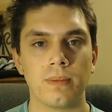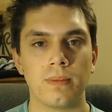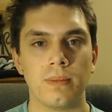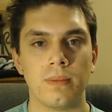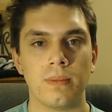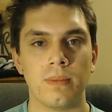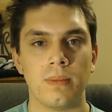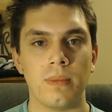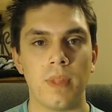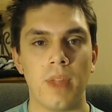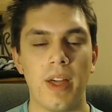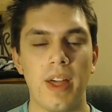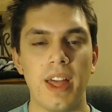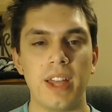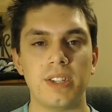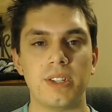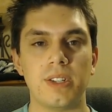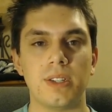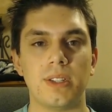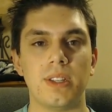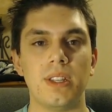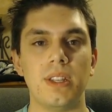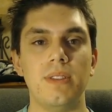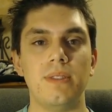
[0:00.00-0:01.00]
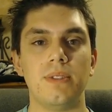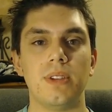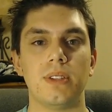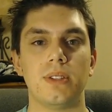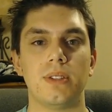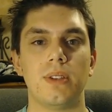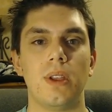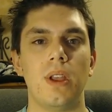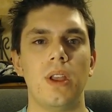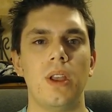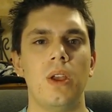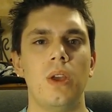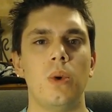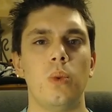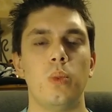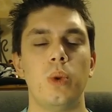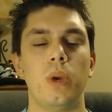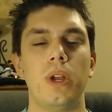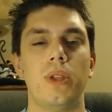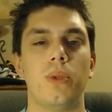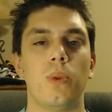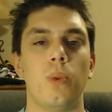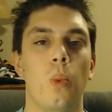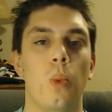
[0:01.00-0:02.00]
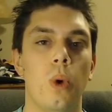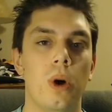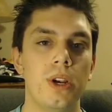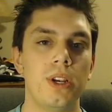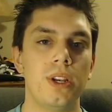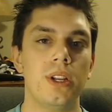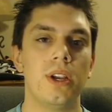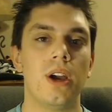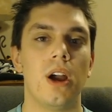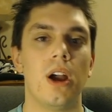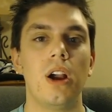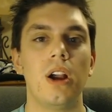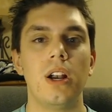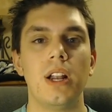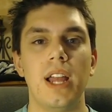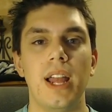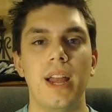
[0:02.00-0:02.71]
Now that just leaves us with one card,